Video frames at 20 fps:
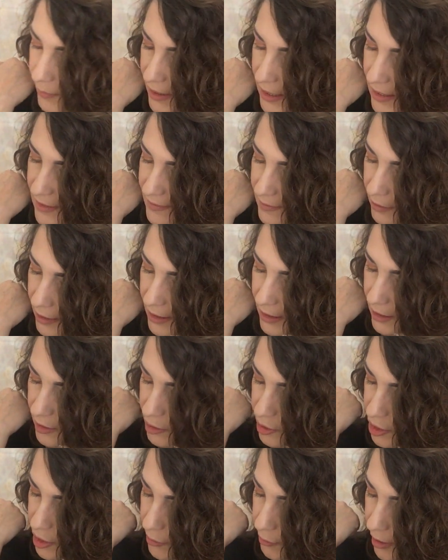but it's like a
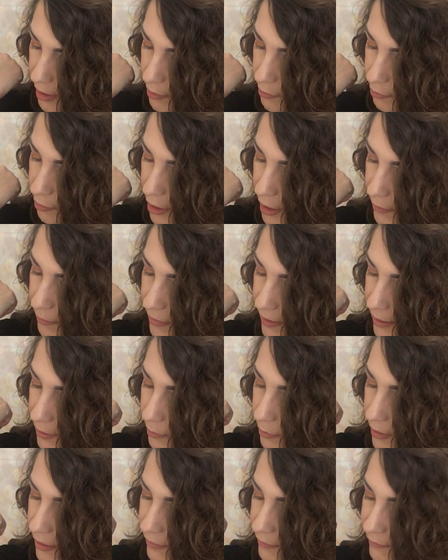duochrome, that
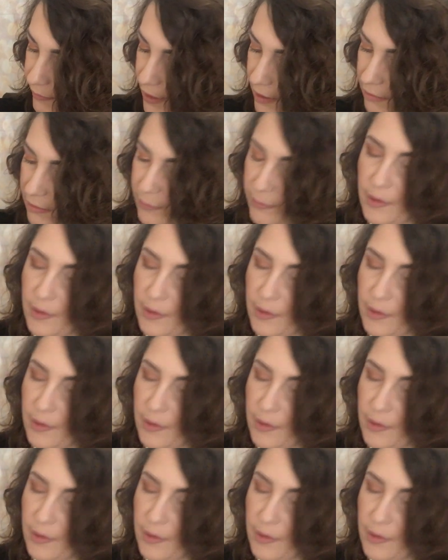one. Very,